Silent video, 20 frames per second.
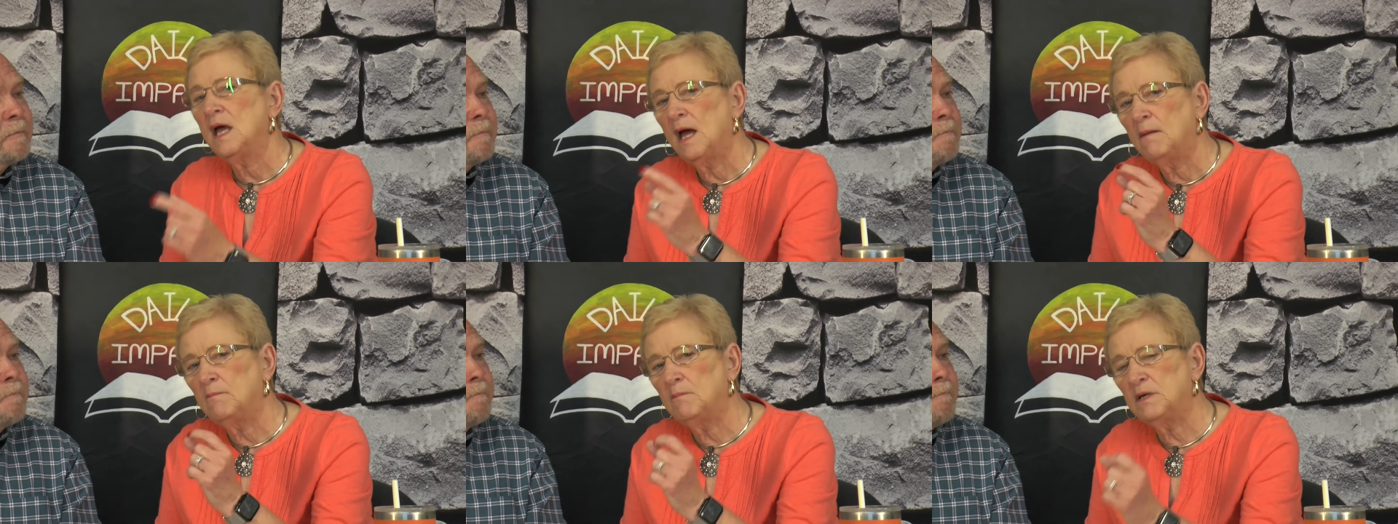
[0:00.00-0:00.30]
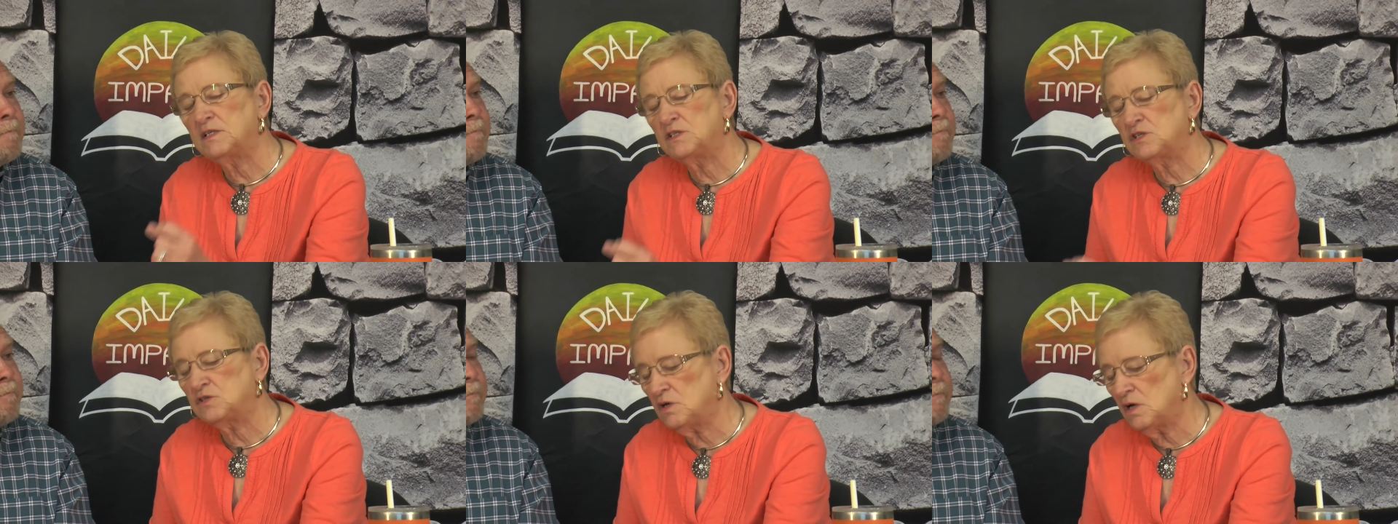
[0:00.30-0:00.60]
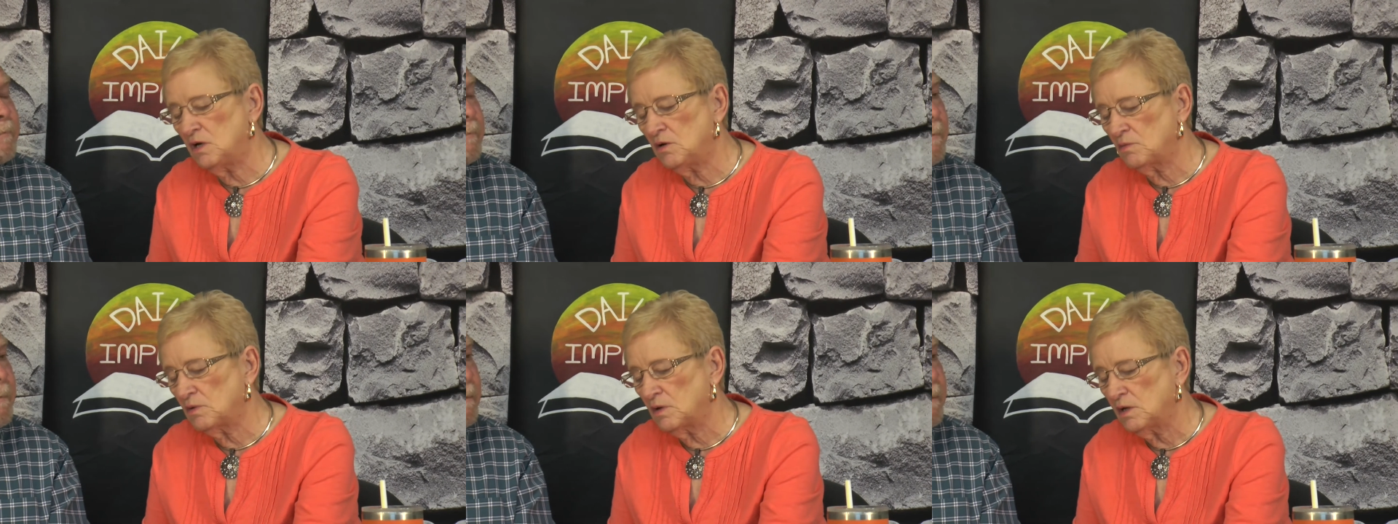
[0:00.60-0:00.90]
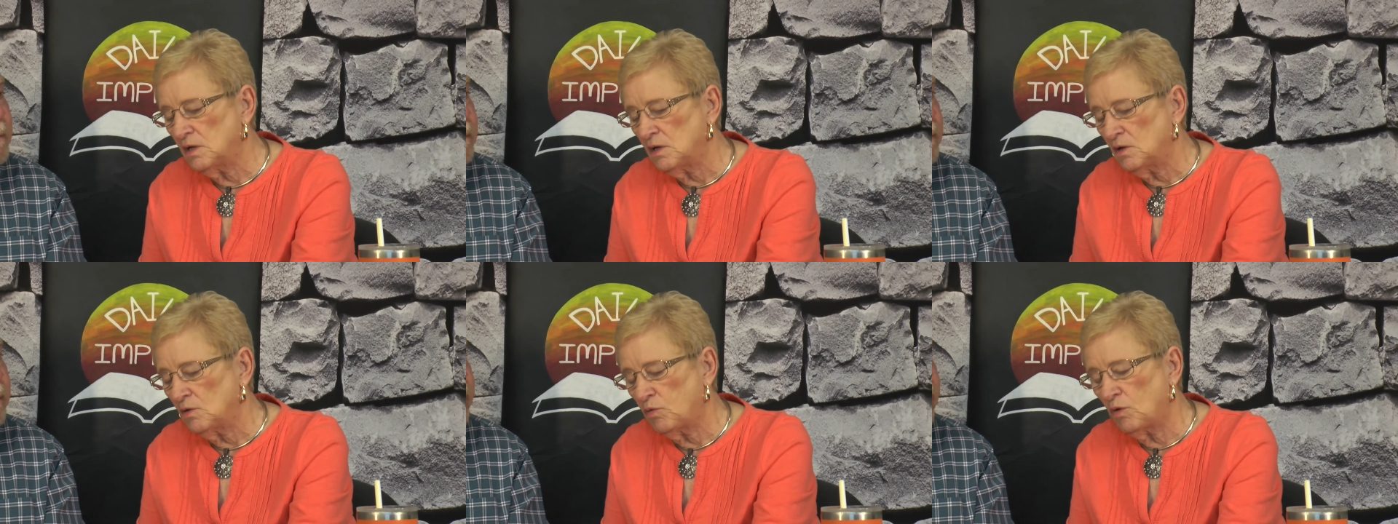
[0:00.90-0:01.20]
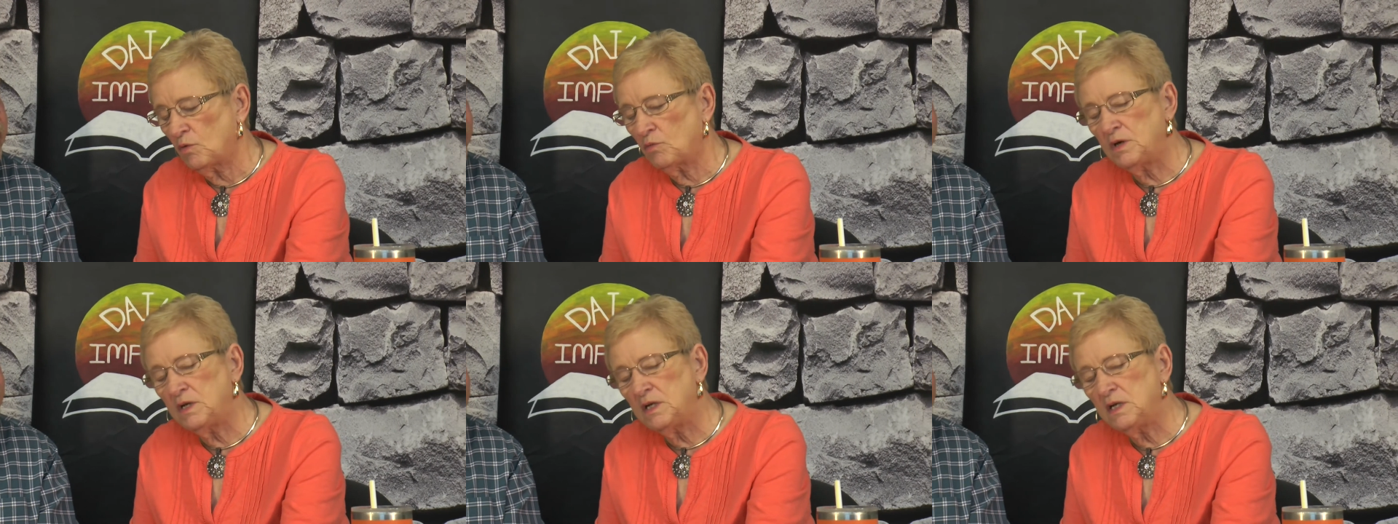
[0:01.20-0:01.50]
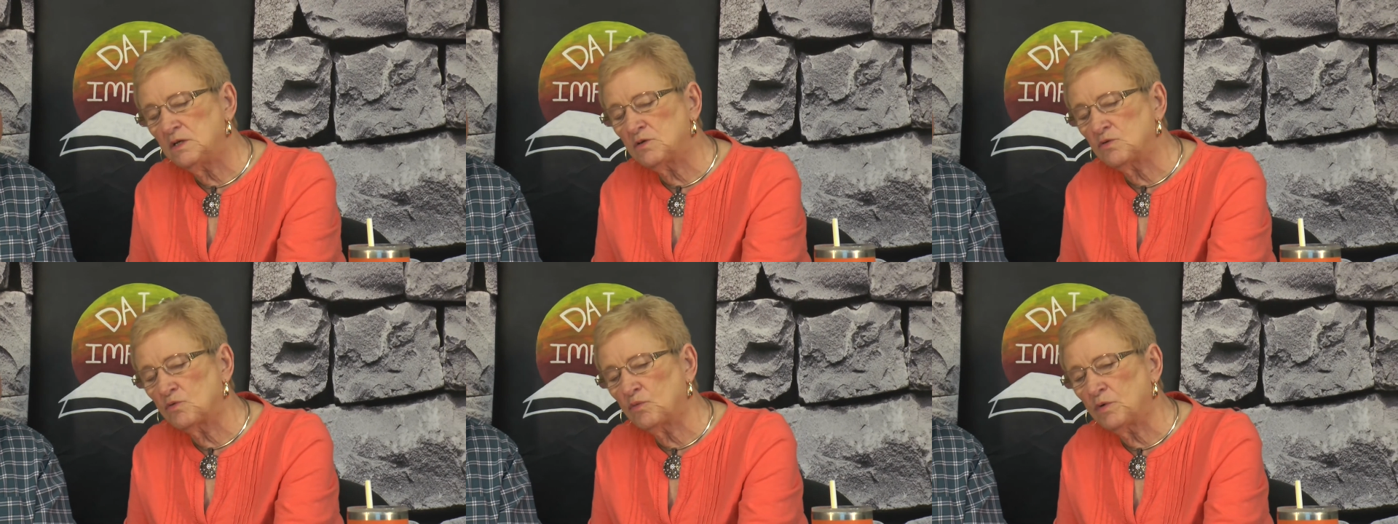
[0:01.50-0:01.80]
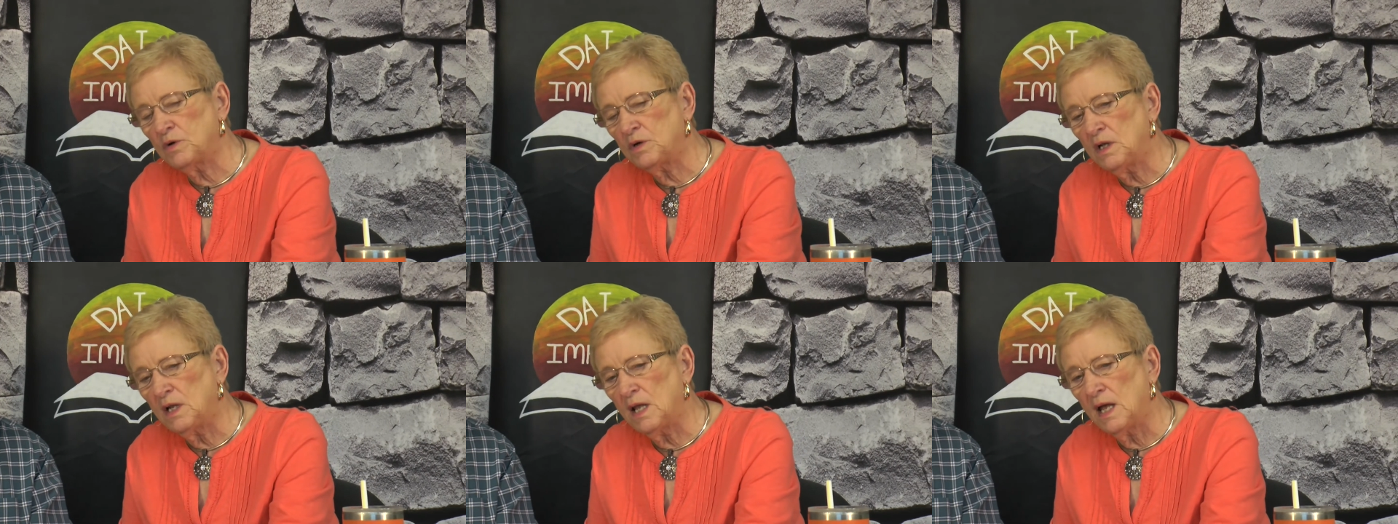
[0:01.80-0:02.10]
But you know what we need to
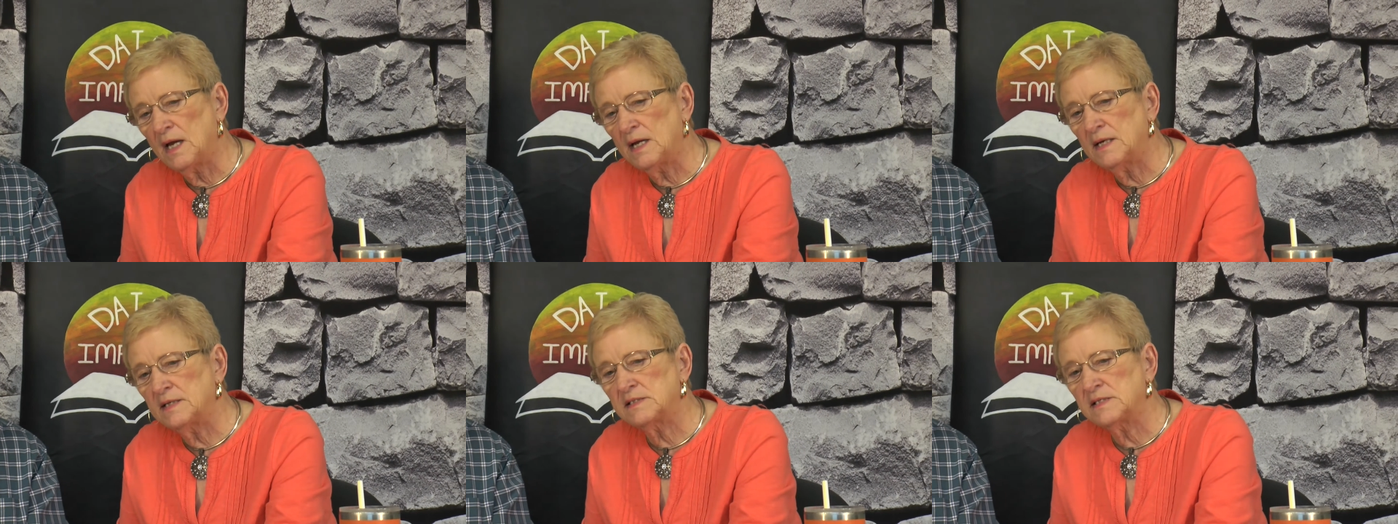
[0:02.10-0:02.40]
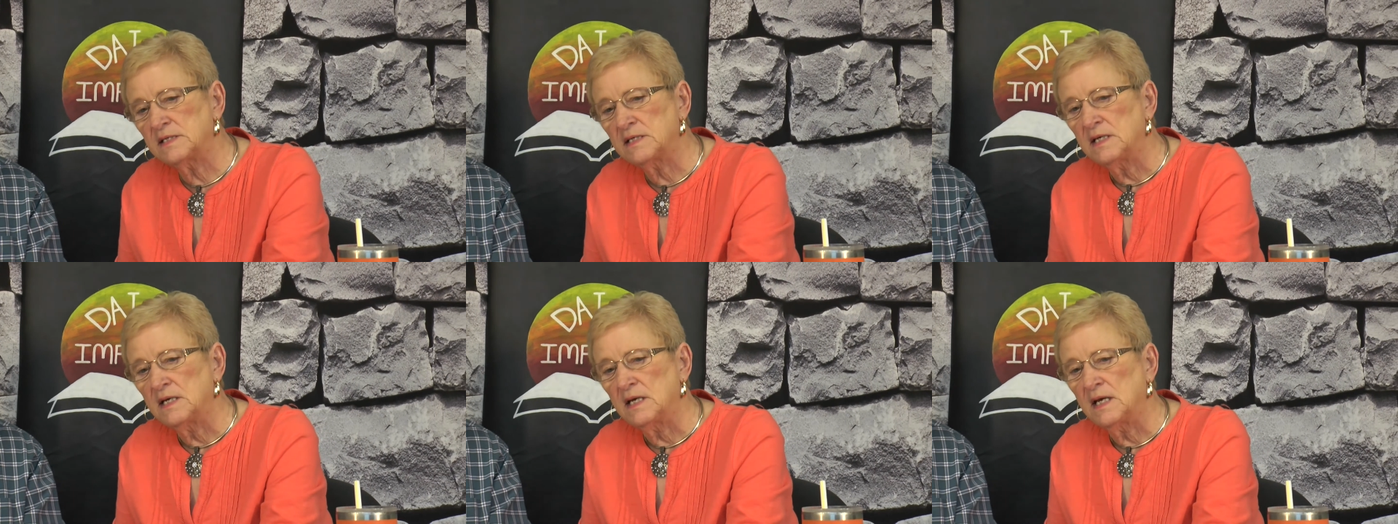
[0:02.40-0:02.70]
realize